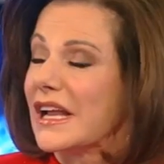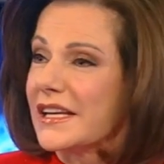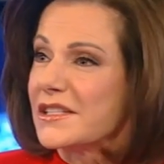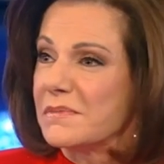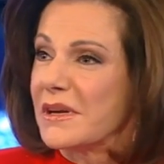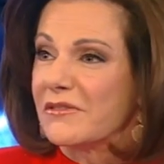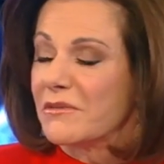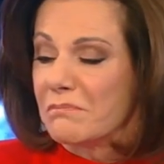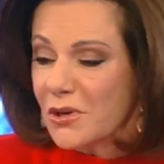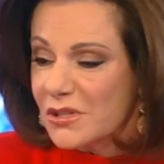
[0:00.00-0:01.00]
I can speak
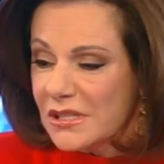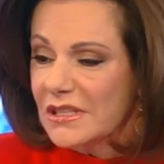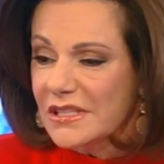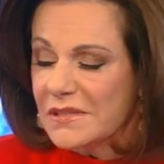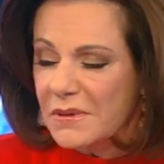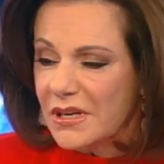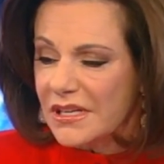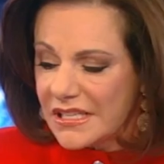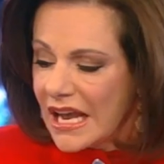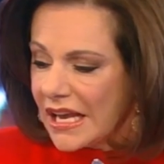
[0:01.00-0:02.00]
from personal
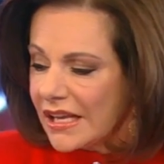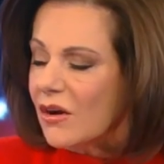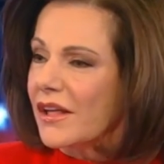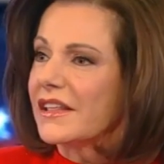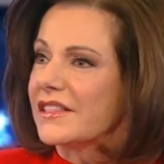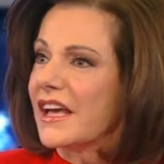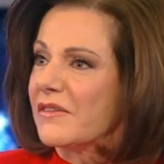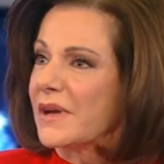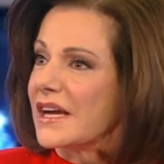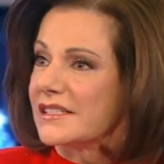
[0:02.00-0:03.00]
experience. You know, I think the
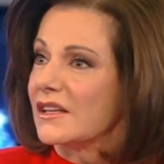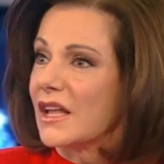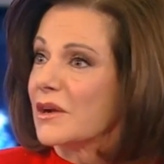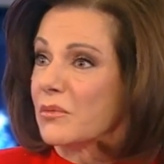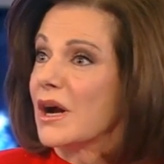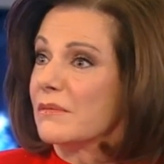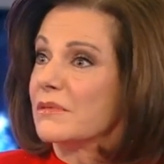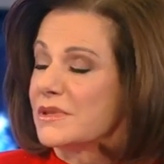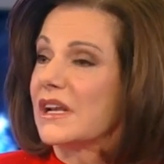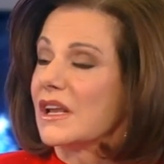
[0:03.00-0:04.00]
FBI has a lot of
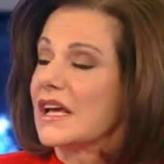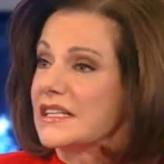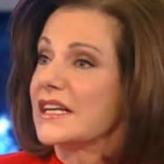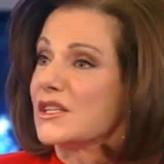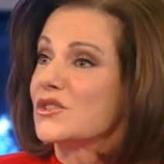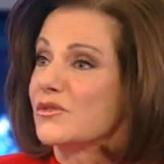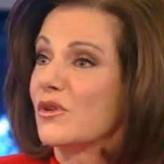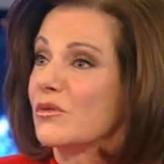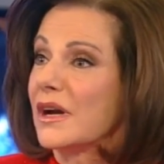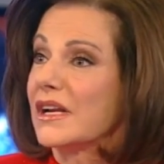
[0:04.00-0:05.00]
problems and a lot to answer
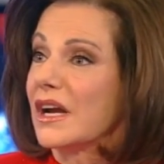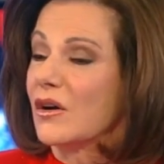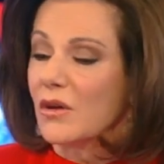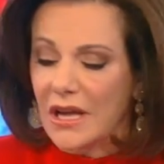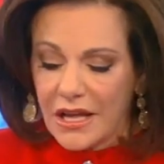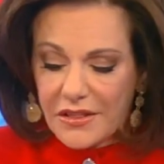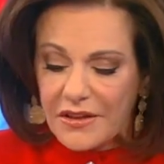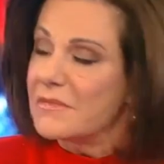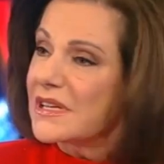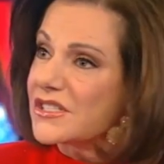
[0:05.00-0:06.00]
for right now. They've
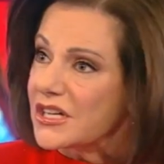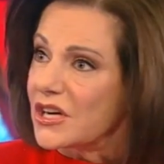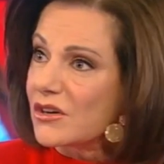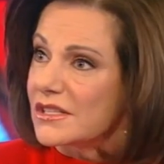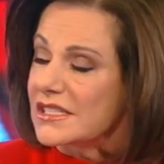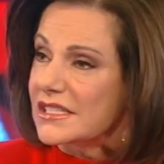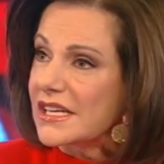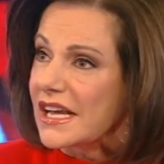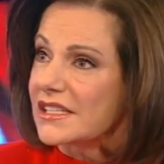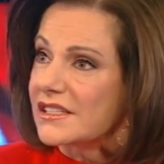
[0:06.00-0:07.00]
missed terrorist
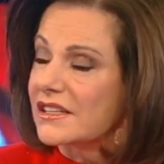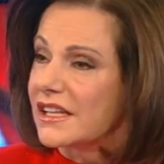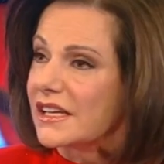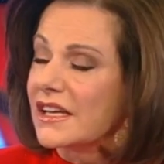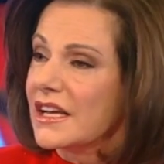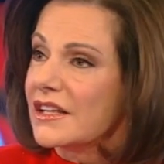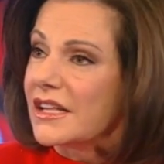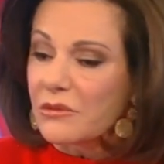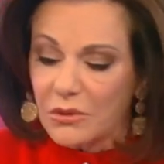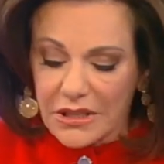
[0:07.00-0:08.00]
attacks that
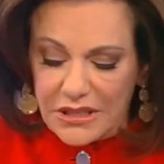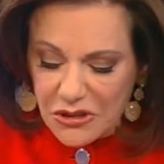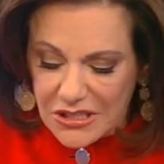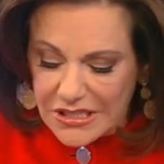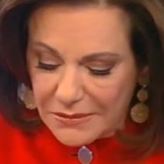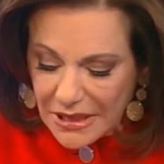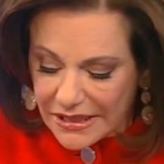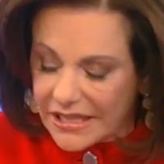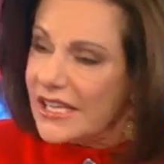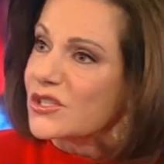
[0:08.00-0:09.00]
they really just seem like the
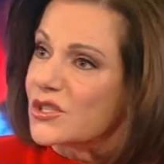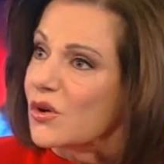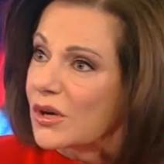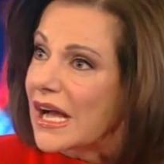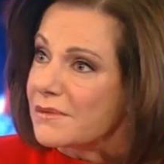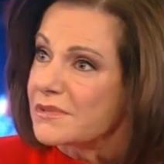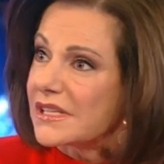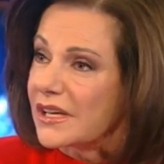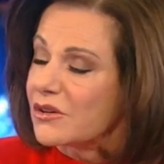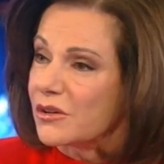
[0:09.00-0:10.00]
Keystone Cops, and
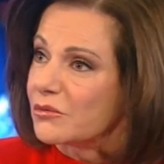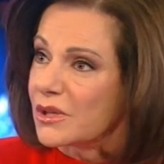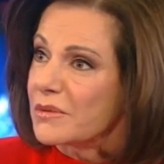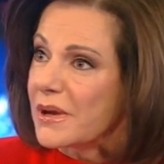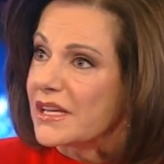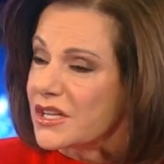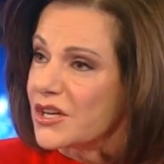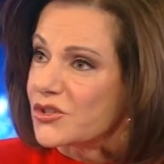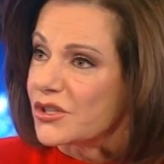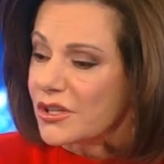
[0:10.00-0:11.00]
they couldn't really pay
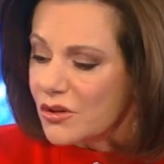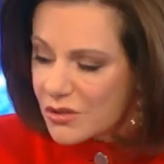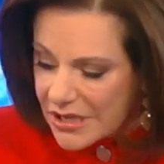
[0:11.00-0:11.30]
attention to those.